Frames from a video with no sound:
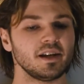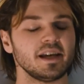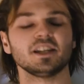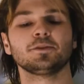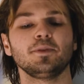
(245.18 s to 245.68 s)

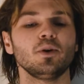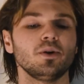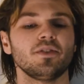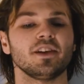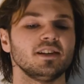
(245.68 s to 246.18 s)

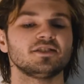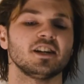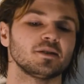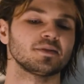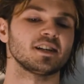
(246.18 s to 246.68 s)
explored the
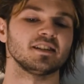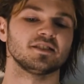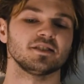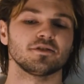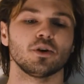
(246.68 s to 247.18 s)

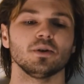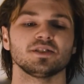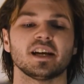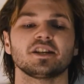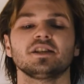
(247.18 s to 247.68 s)
circumstances of
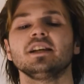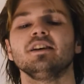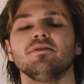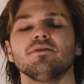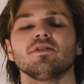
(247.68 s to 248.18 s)
causation
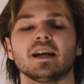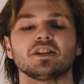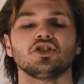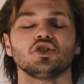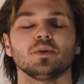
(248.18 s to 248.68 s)
in
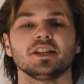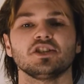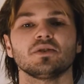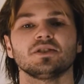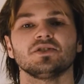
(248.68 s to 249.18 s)
relation to a
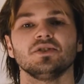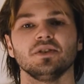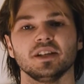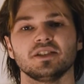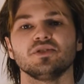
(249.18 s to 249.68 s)
doctor's
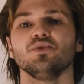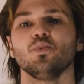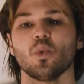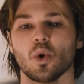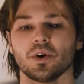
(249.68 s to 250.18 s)
duty to
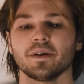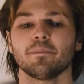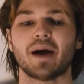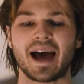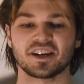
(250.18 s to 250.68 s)
warn
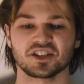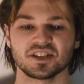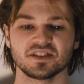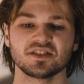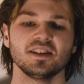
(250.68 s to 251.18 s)

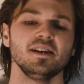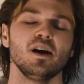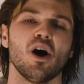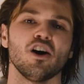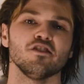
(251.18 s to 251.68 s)
patients
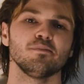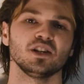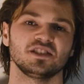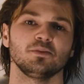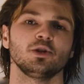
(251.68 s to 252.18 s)
of
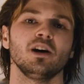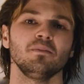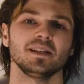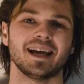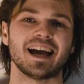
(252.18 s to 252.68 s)
possible
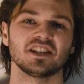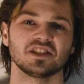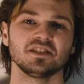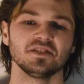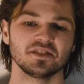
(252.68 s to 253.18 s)

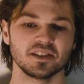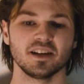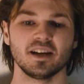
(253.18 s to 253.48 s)
complications.